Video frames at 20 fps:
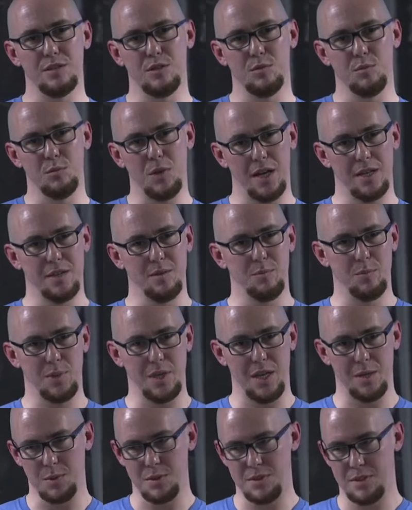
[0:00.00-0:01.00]
you might be
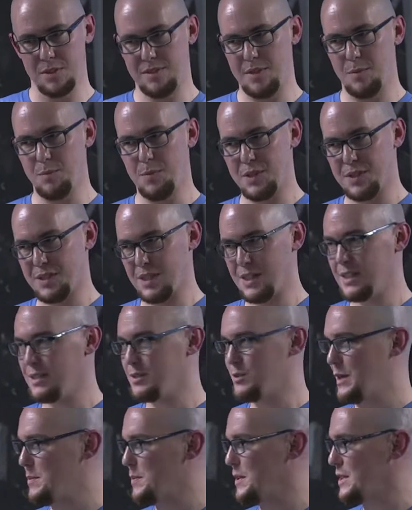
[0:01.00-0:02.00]
able to sympathize
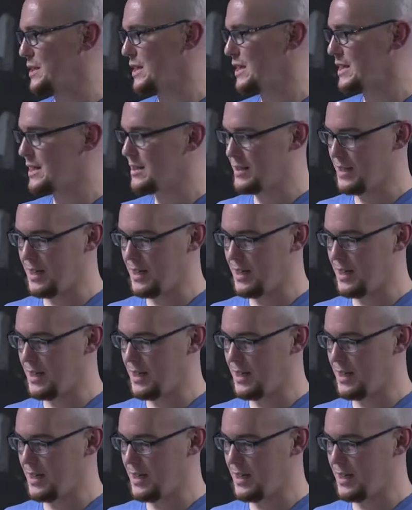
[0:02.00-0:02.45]
or empathize